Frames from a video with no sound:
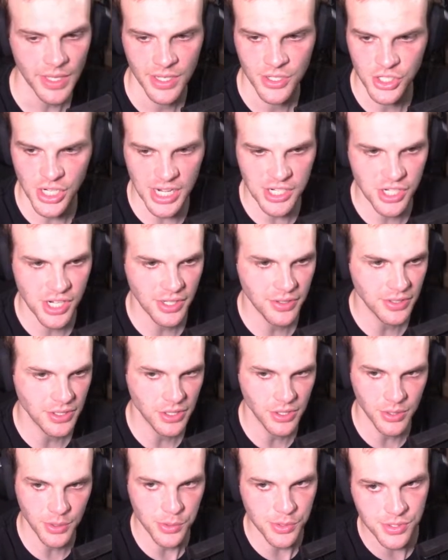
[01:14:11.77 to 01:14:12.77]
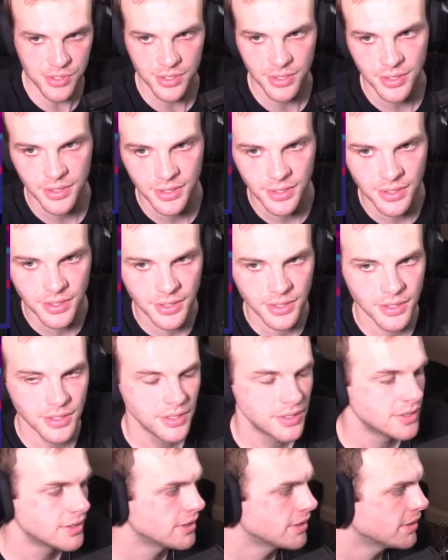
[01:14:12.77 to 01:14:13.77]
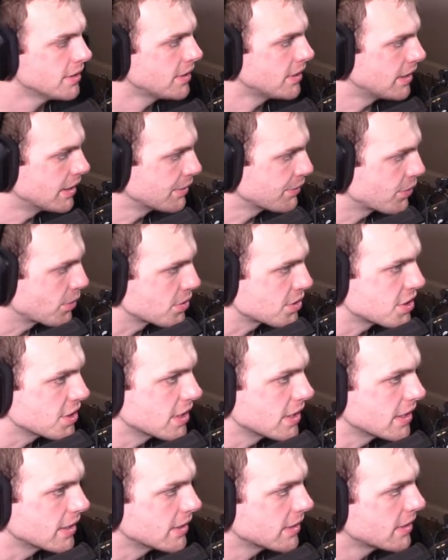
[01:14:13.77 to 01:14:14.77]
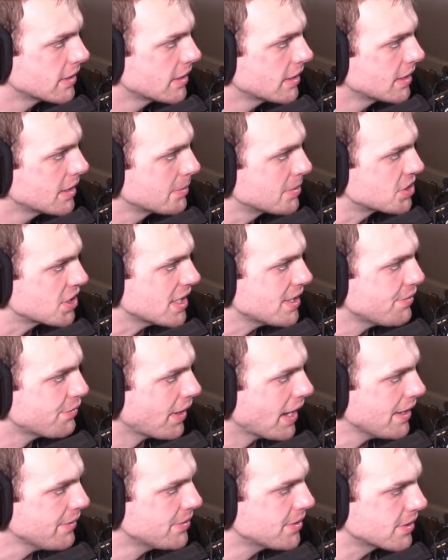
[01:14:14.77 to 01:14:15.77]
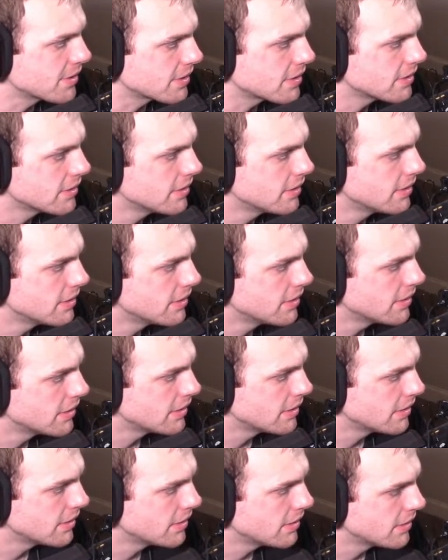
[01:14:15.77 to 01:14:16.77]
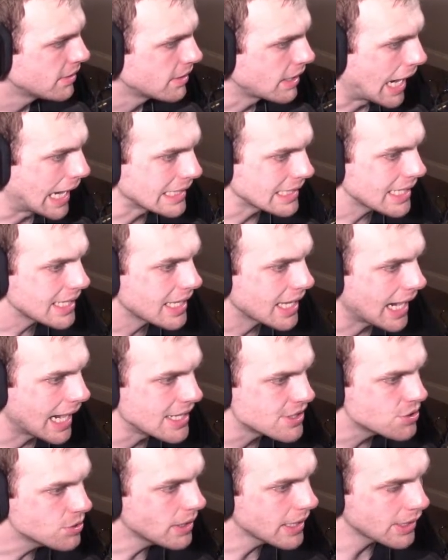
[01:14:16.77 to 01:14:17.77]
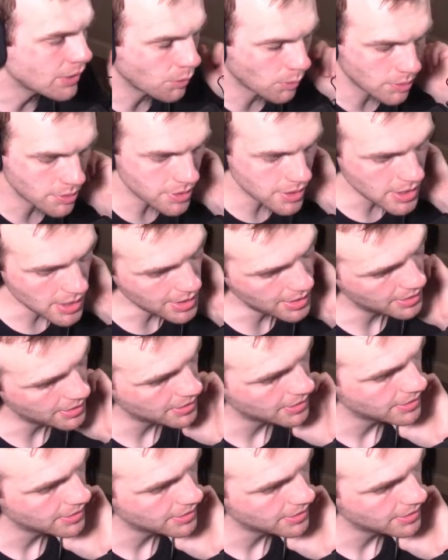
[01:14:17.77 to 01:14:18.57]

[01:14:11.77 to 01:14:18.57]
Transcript: Josh Allen goes. Unfortunate. But JD5 here. I do like Worthy.